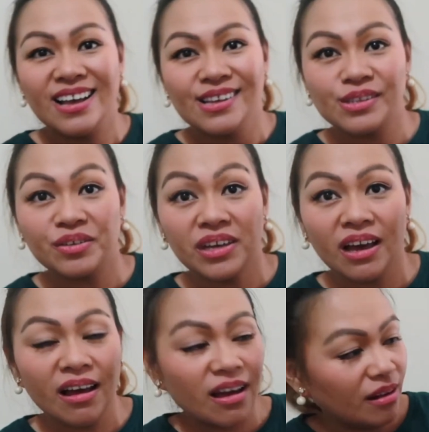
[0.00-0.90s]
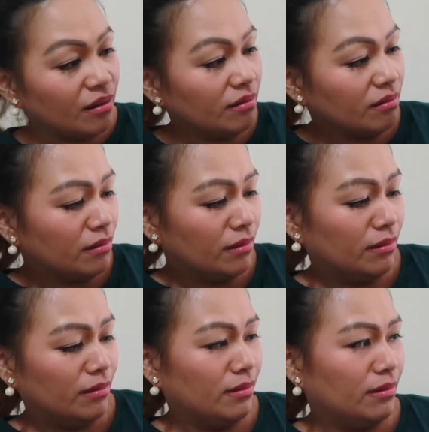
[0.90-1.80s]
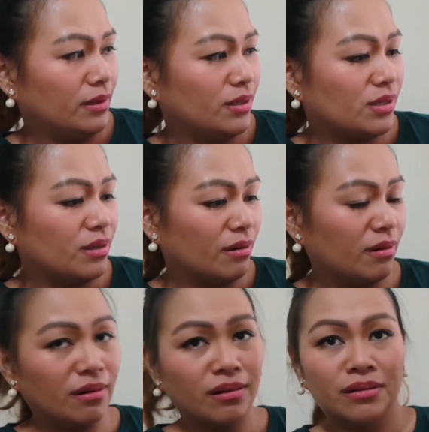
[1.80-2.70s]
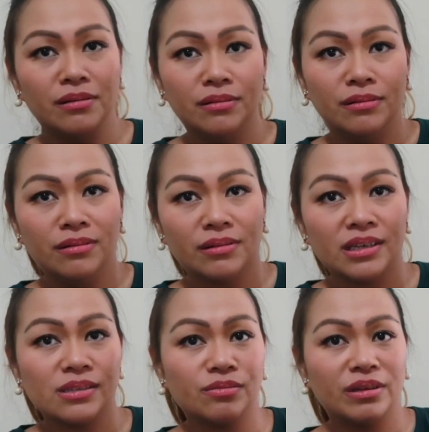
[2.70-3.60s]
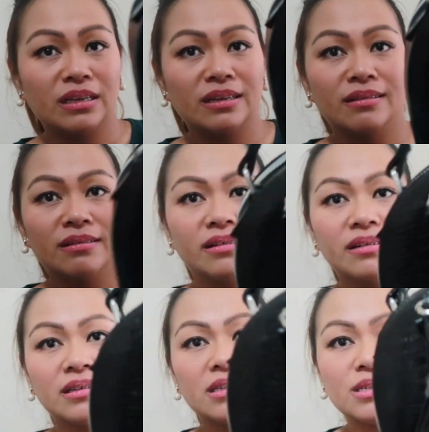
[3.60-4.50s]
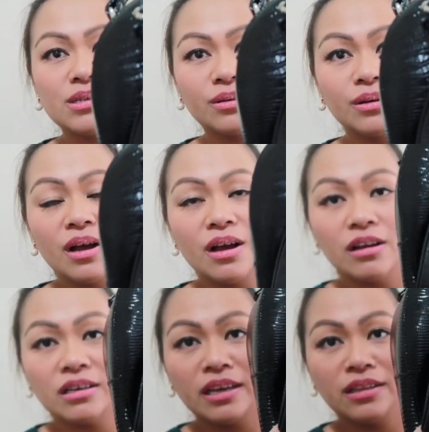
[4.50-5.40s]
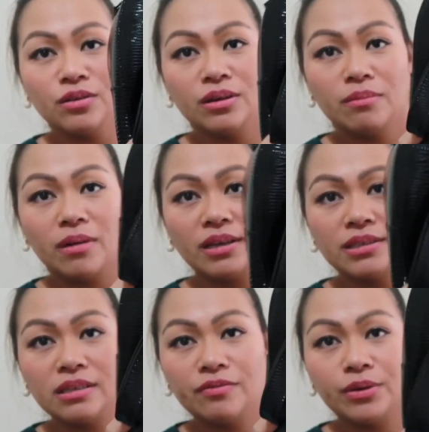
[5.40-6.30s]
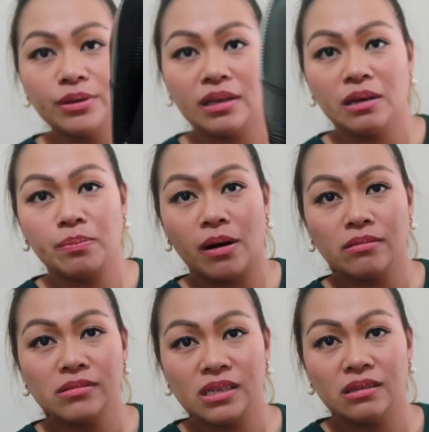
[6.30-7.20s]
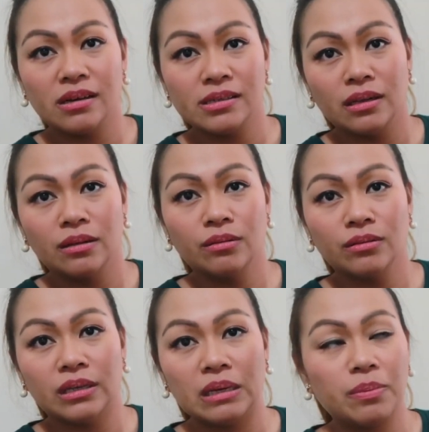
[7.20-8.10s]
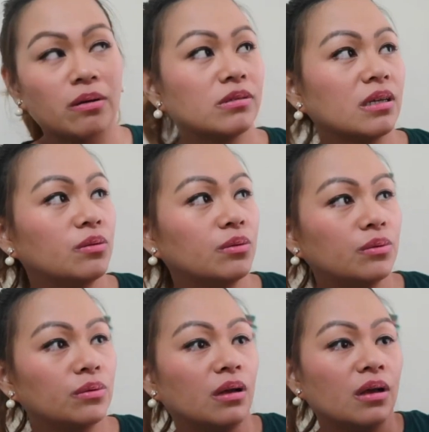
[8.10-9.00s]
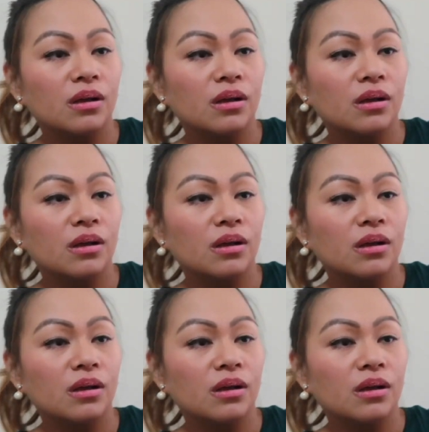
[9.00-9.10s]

So yeah, look, boys, yeah, look, it's really nice. So can you imagine, for £3, it doesn't look £3 at all.